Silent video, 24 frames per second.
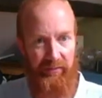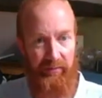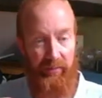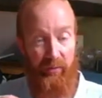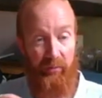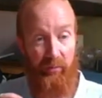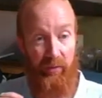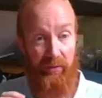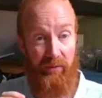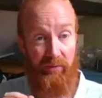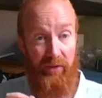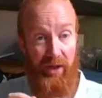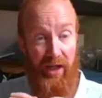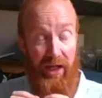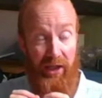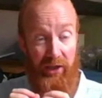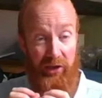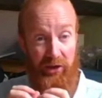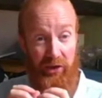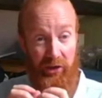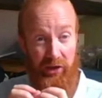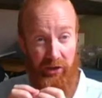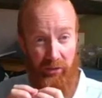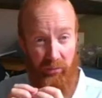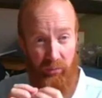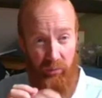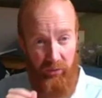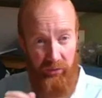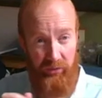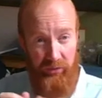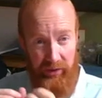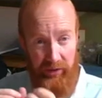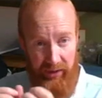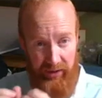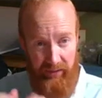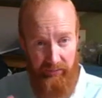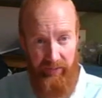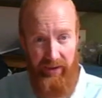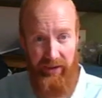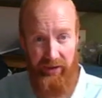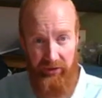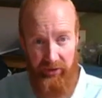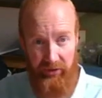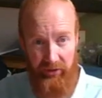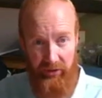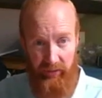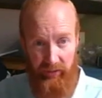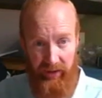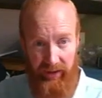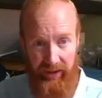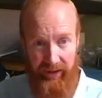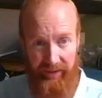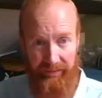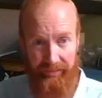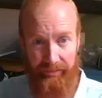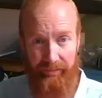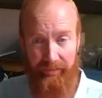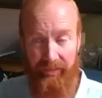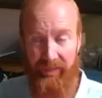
but whether actually you want to commit to doing it